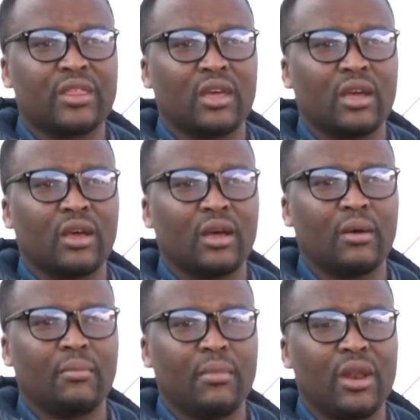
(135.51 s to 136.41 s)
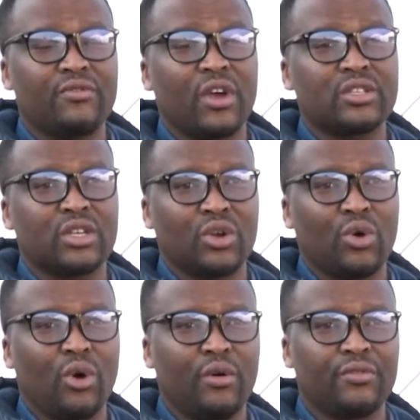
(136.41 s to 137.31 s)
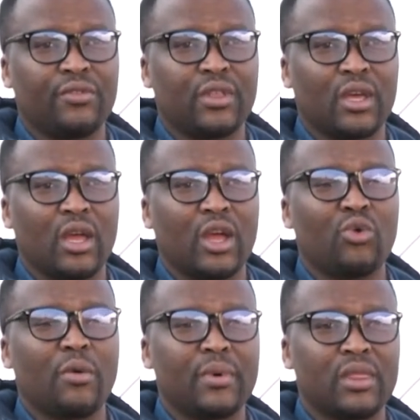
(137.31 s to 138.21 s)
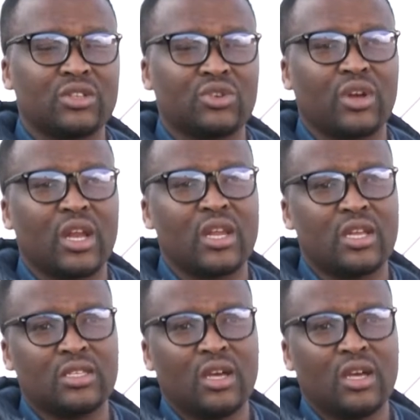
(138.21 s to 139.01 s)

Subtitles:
the manufacturing of the equipment that you're going to need